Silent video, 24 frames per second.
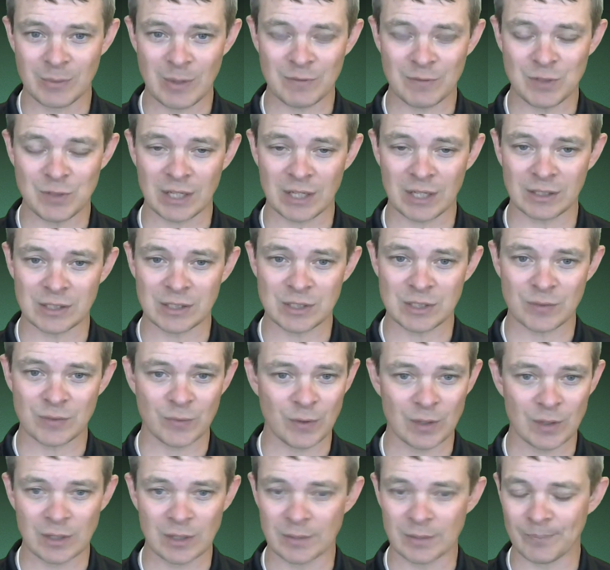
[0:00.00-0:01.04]
We have checklists
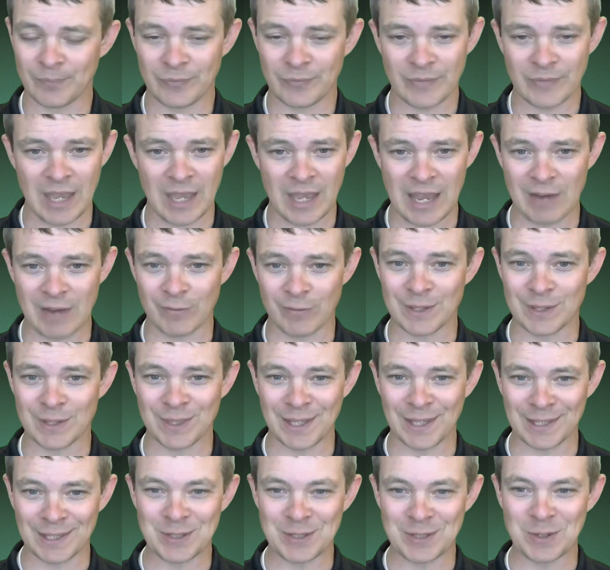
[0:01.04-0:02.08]
for
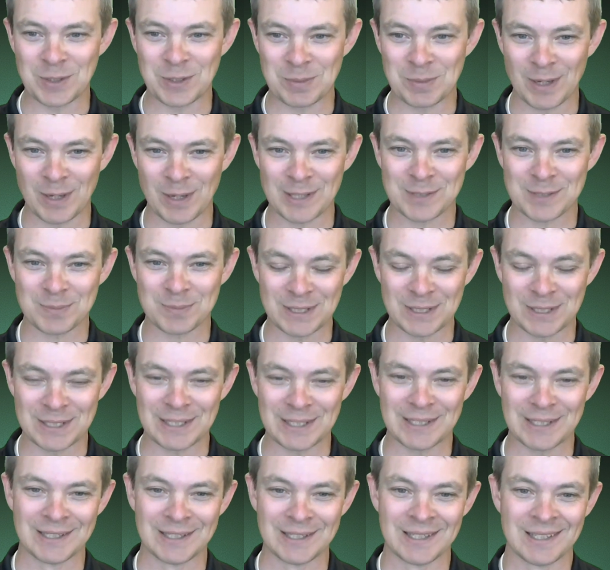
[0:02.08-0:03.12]
everything that you could possibly
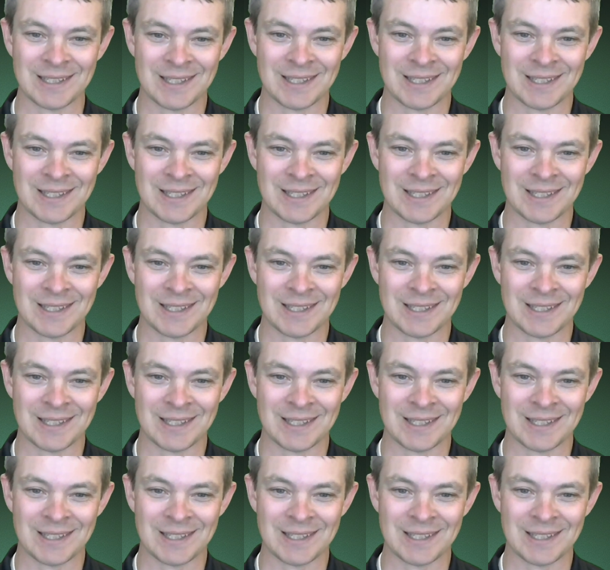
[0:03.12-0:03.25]
need.